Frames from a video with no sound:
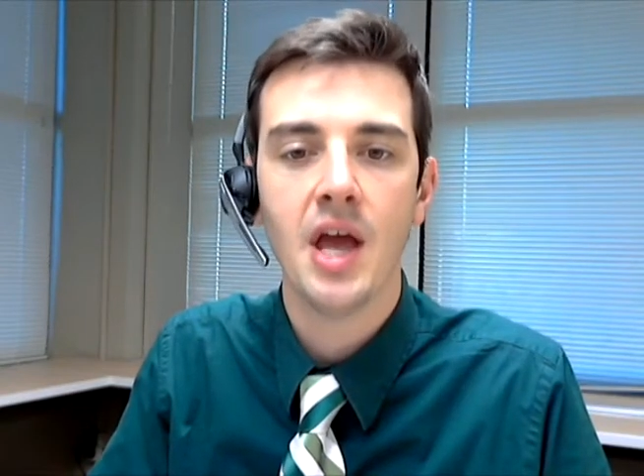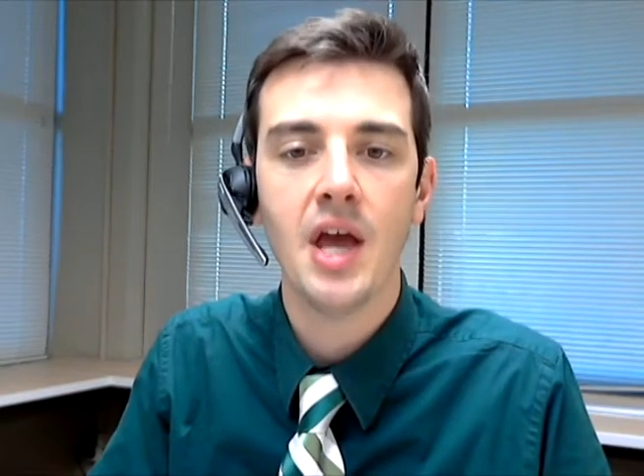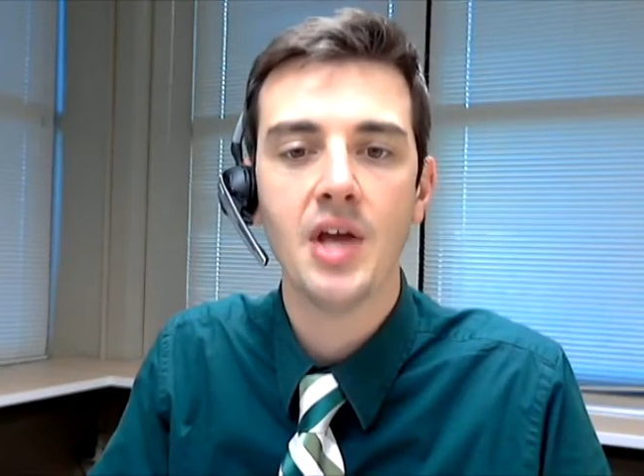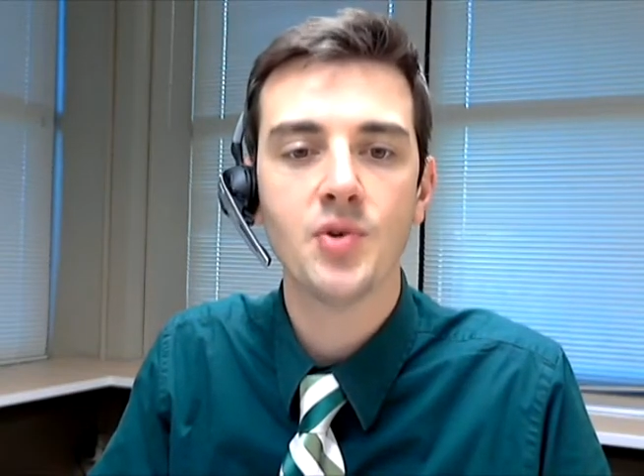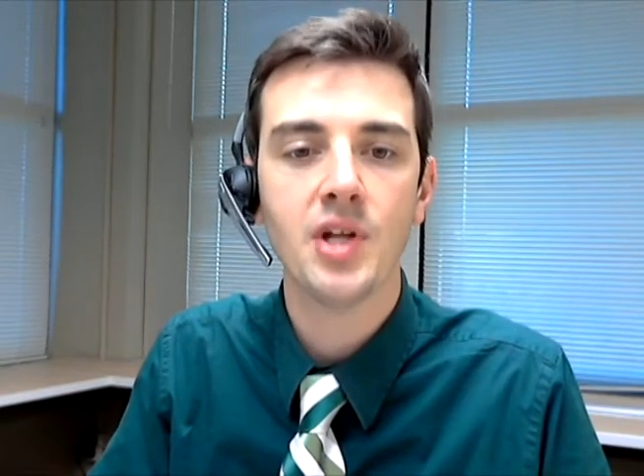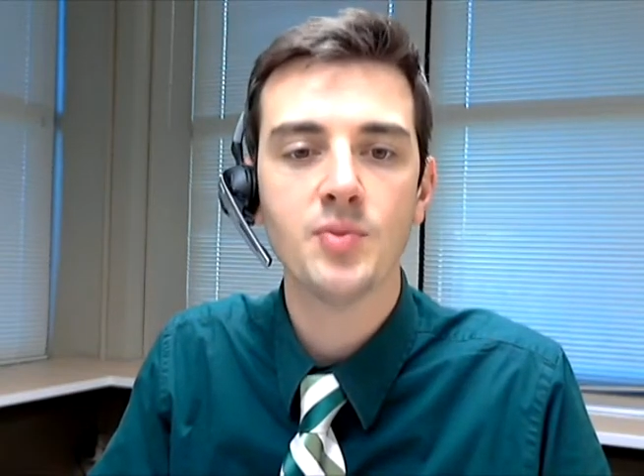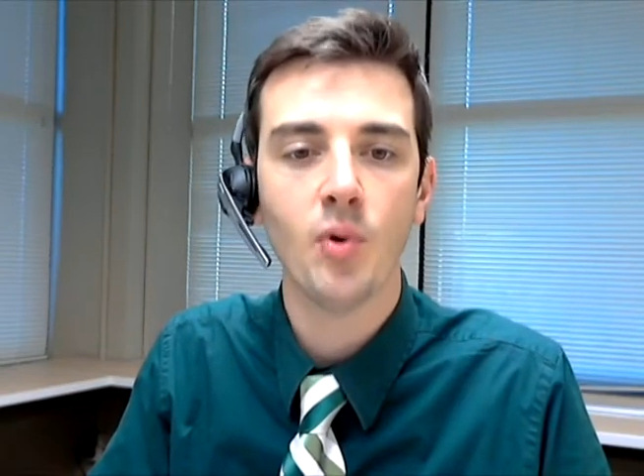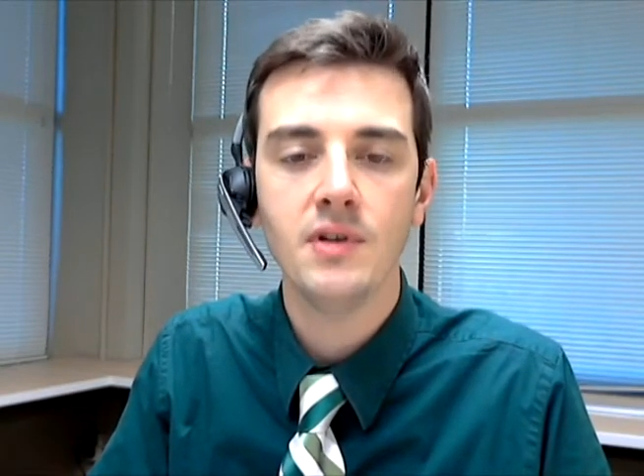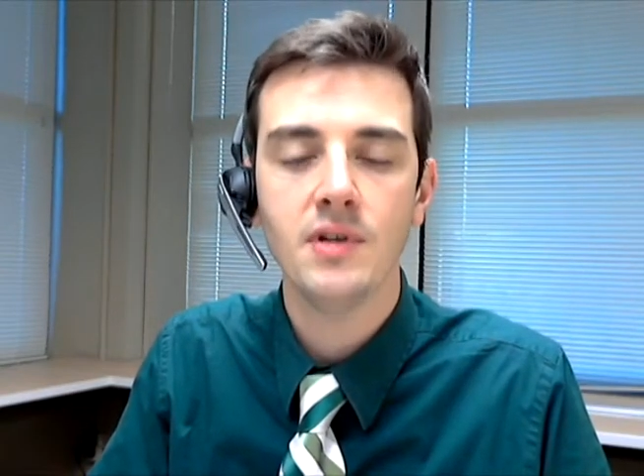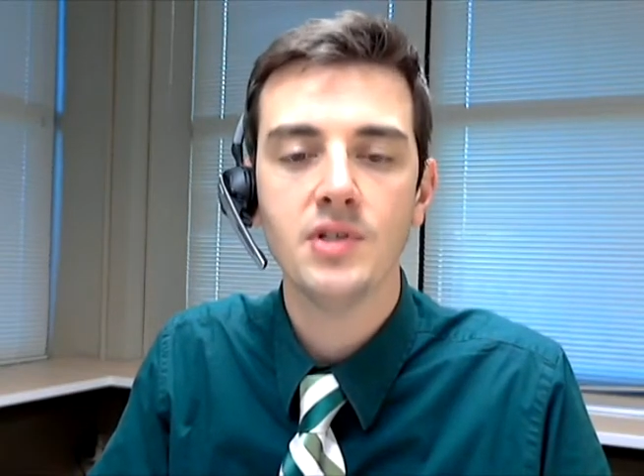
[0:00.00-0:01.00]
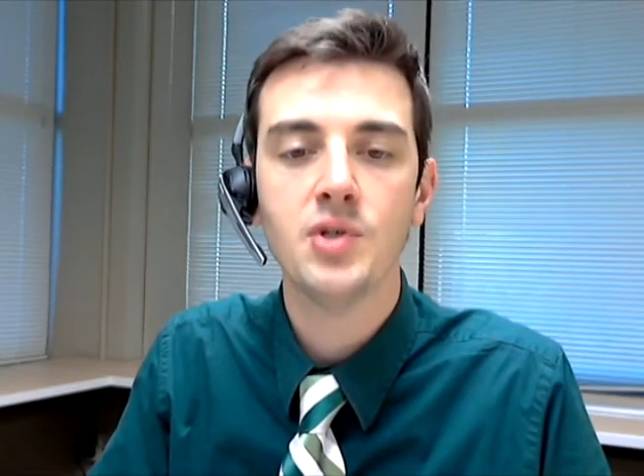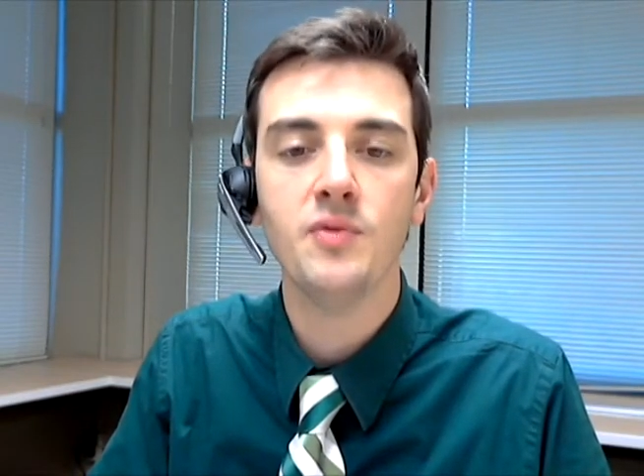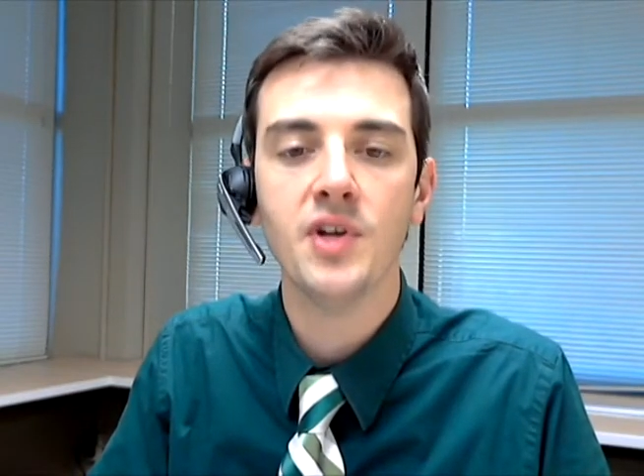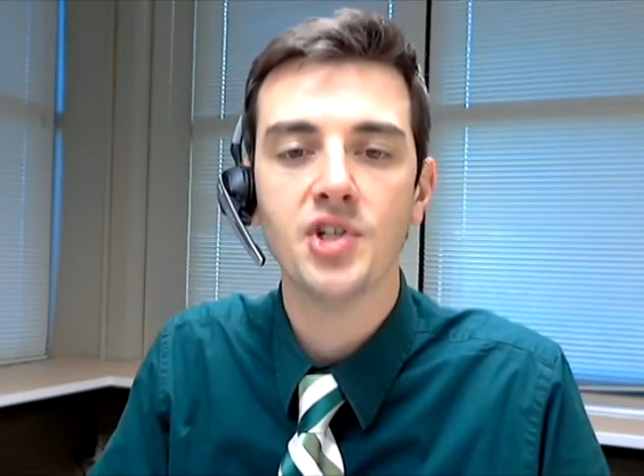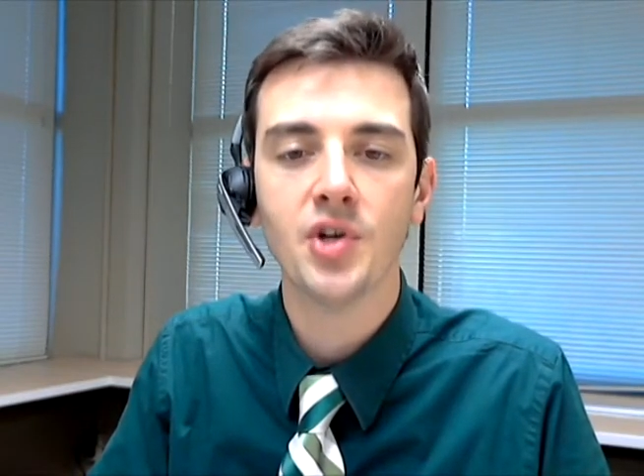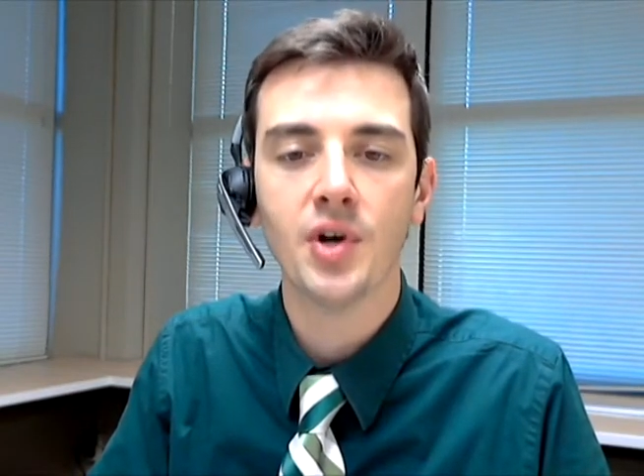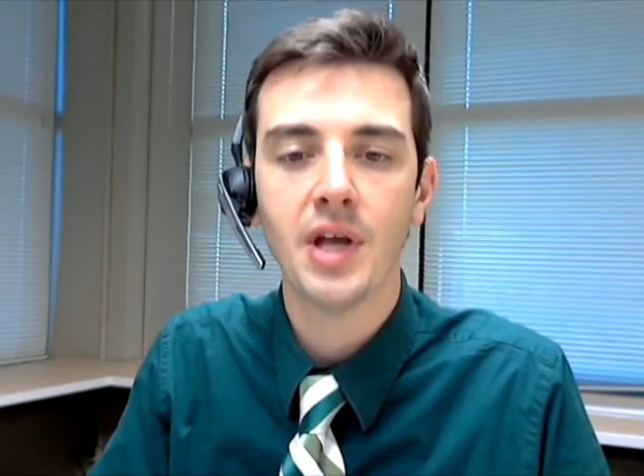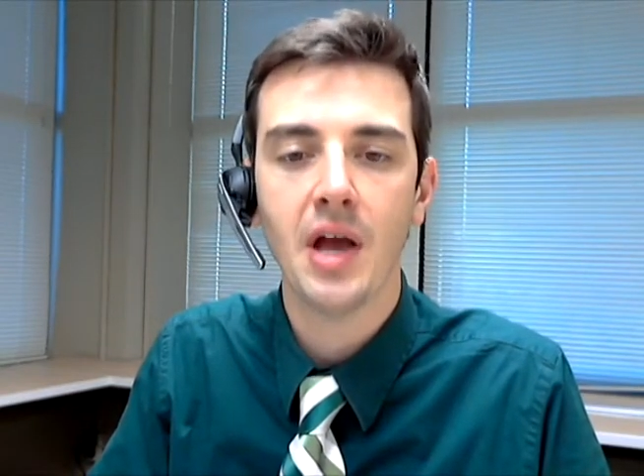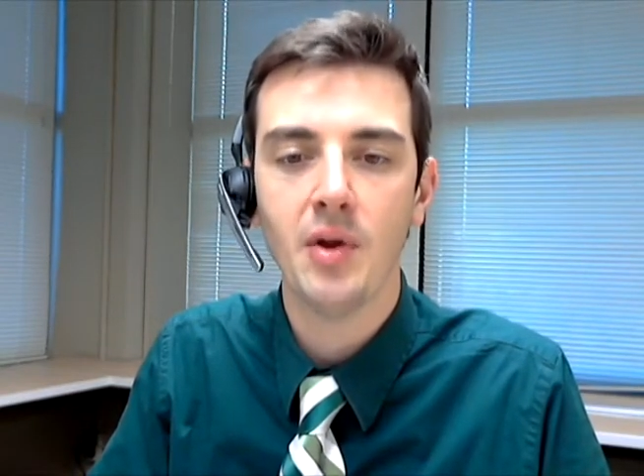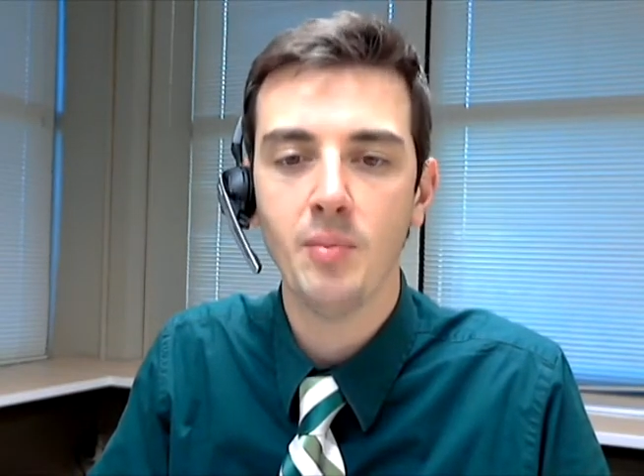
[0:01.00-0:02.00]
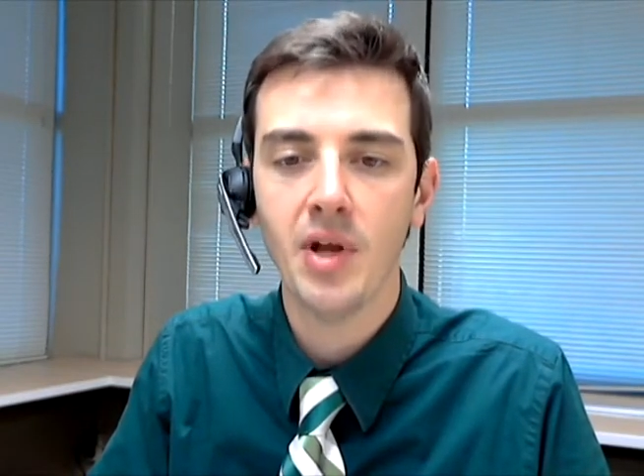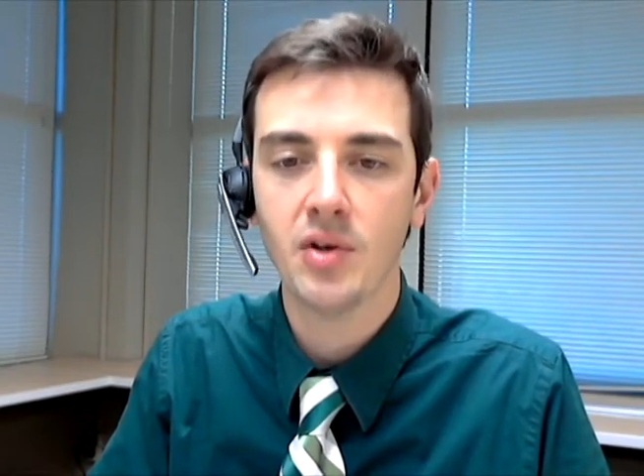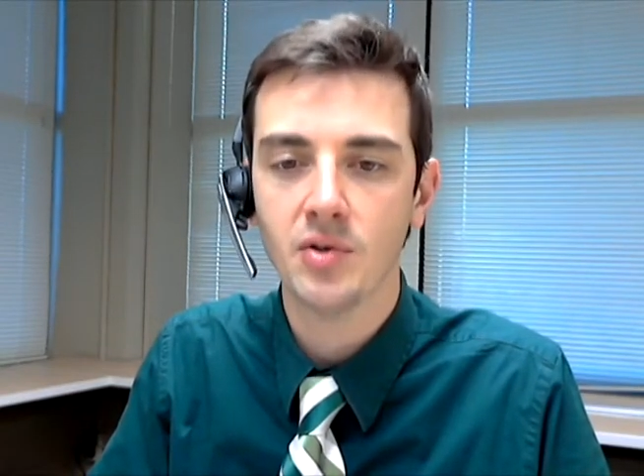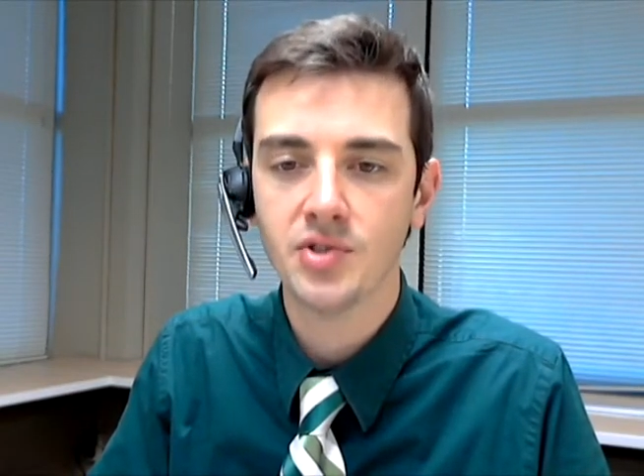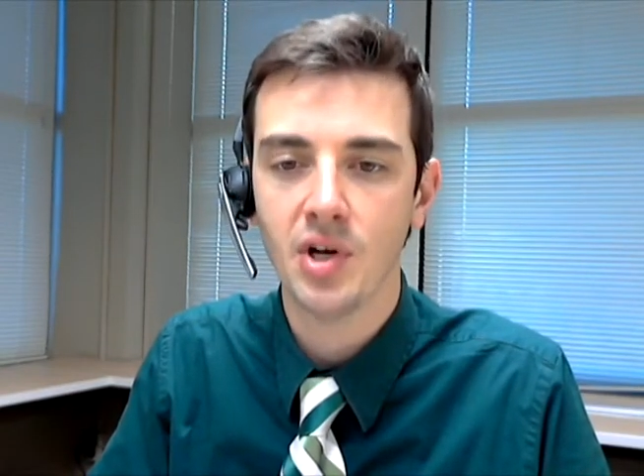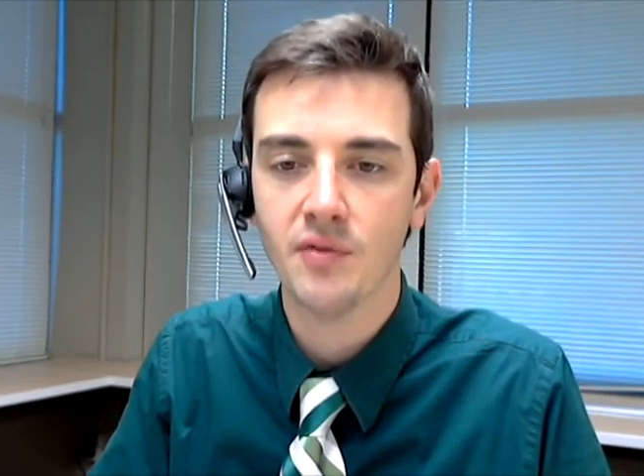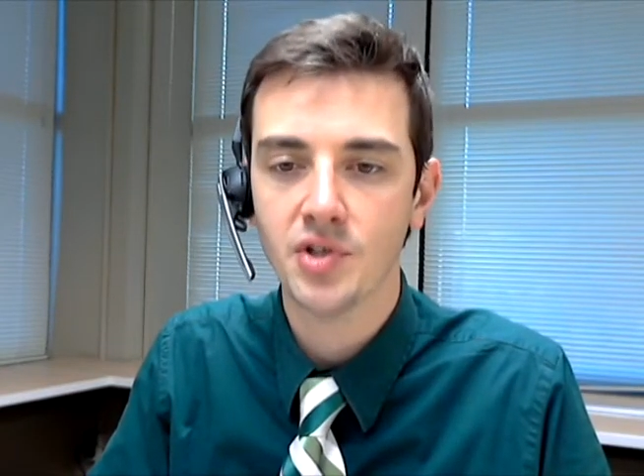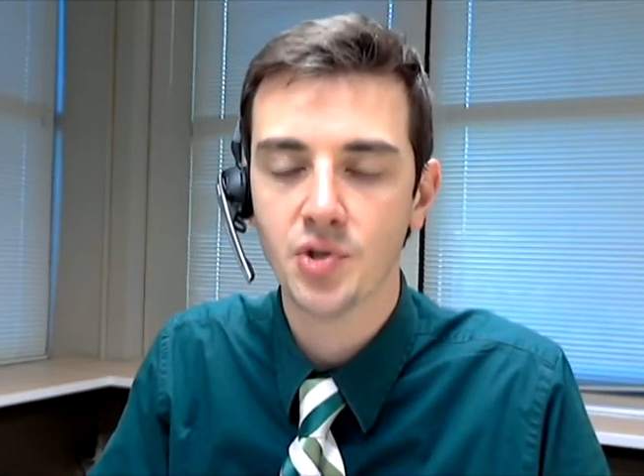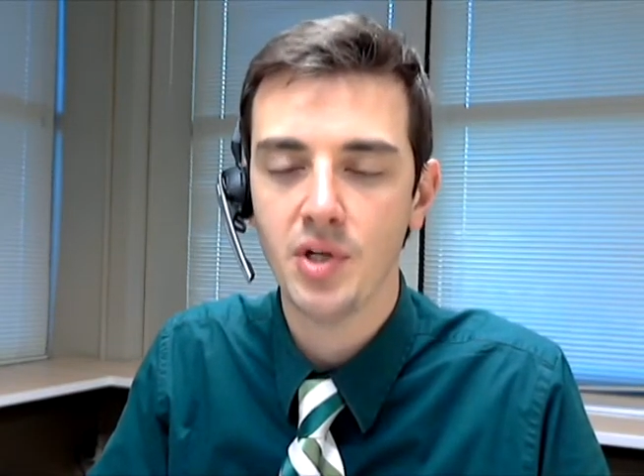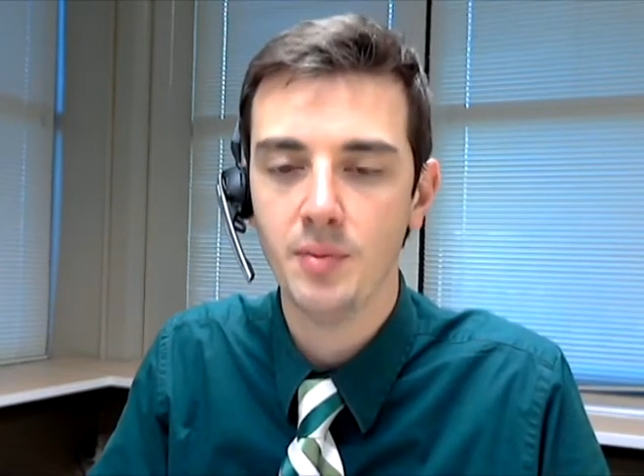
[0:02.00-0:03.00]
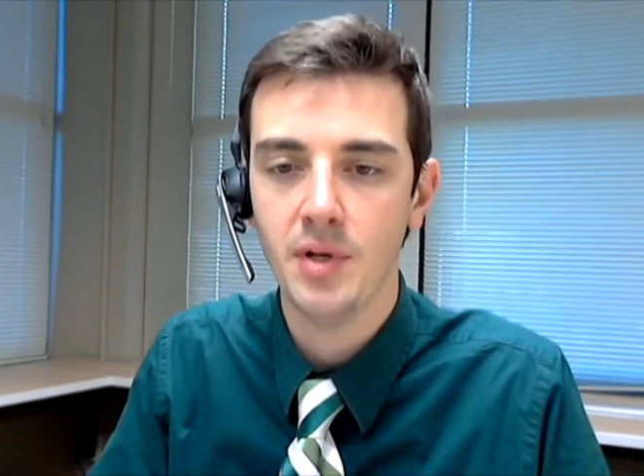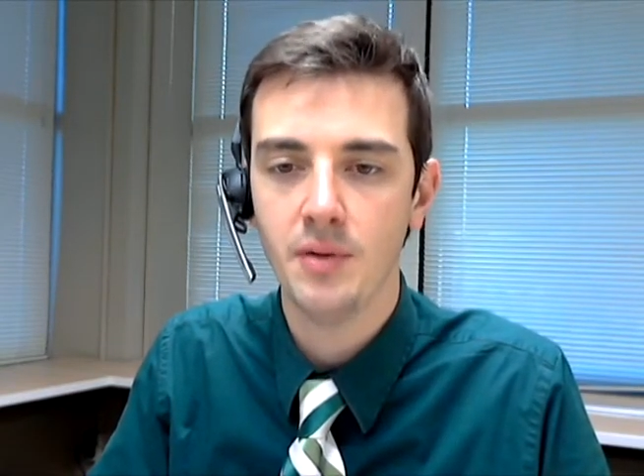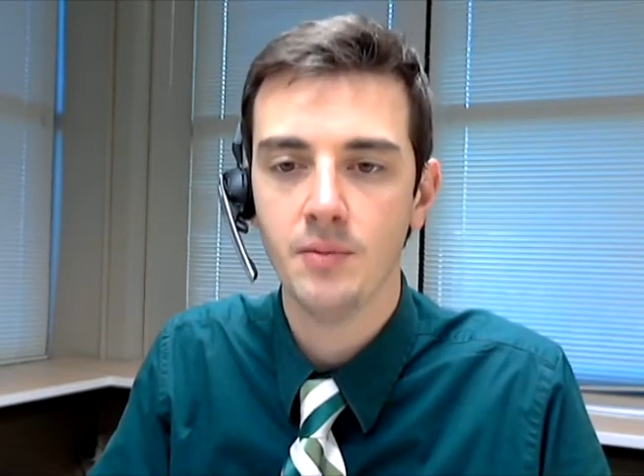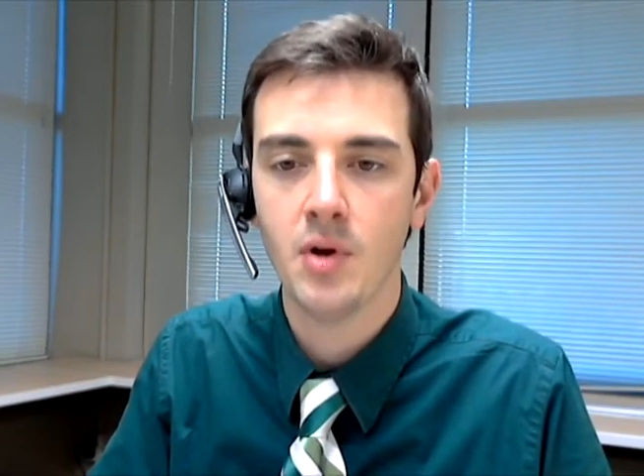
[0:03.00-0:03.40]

and transported to Ventura County Medical Center for treatment